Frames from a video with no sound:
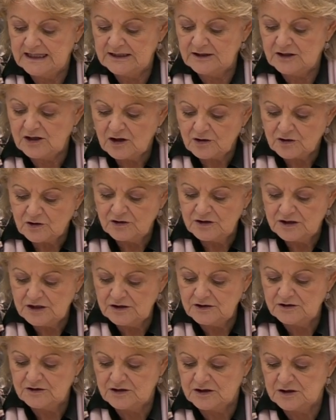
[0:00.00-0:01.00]
and your
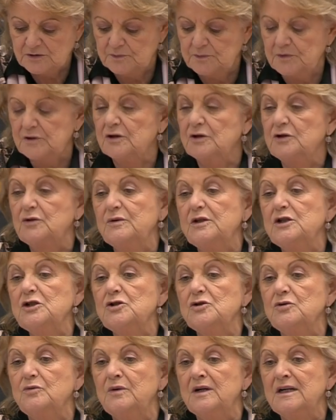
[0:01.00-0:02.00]
continued support to
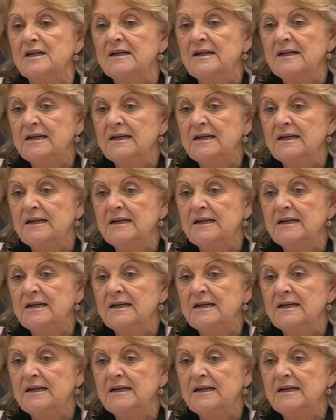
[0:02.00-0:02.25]
ensure